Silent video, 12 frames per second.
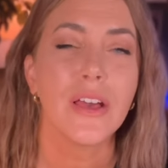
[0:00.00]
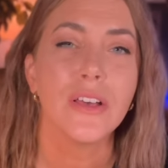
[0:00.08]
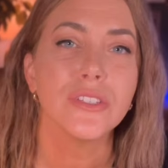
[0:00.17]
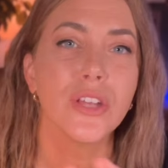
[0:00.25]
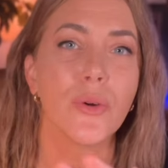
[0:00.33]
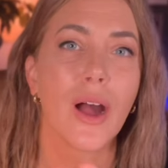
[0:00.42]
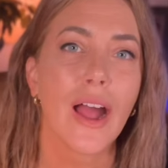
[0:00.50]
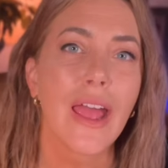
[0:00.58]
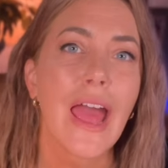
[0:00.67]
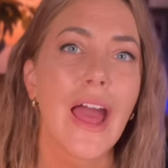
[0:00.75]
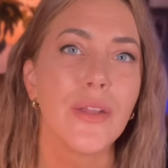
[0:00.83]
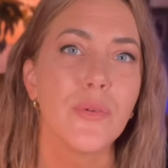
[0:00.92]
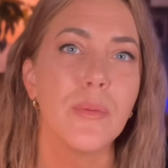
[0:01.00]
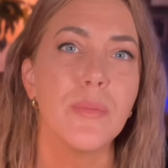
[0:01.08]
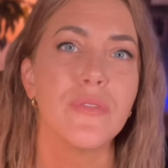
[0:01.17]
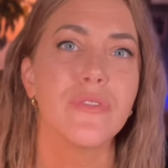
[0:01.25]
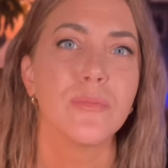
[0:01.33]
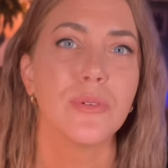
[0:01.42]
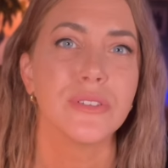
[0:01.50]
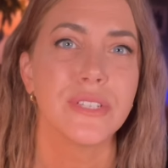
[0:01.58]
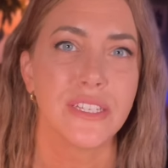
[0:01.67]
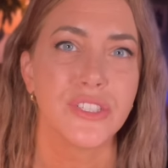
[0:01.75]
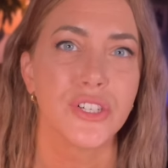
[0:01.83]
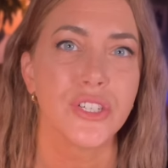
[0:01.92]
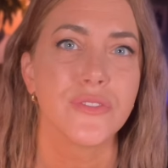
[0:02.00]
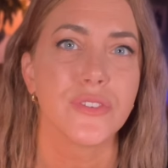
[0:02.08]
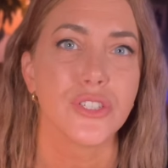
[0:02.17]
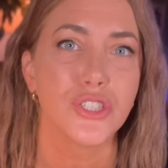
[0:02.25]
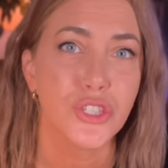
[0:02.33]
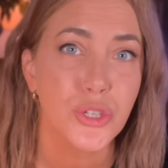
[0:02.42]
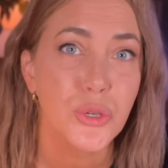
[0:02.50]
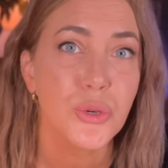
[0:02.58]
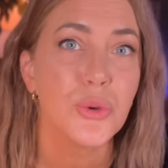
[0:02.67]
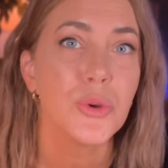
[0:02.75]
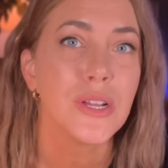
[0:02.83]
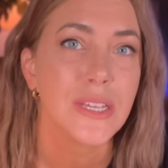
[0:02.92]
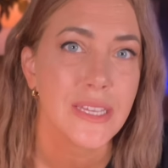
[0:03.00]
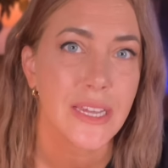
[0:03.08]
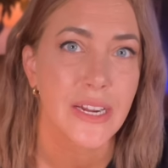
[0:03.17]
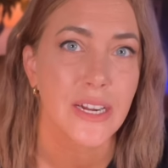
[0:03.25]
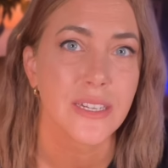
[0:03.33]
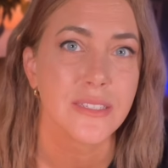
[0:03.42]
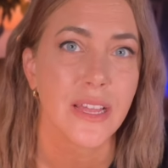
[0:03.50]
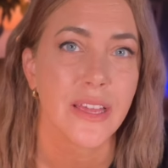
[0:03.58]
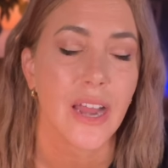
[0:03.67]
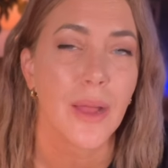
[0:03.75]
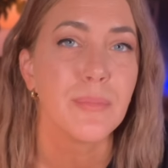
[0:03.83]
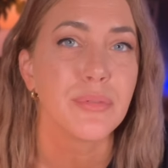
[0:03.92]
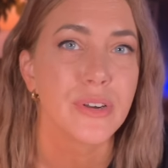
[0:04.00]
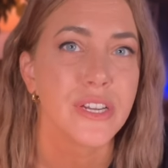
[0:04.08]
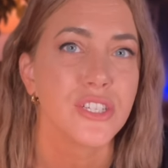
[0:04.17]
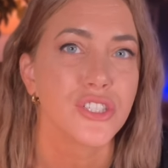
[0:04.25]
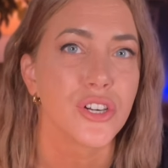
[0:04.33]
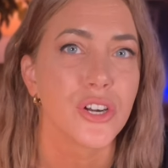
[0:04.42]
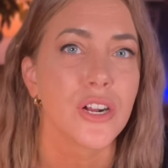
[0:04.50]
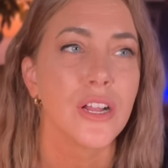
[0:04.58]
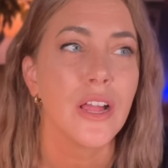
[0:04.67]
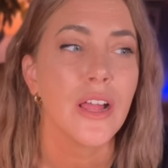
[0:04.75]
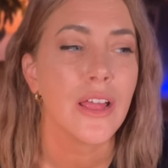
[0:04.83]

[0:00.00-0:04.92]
so i had removable dentures for two years and i'm pretty sure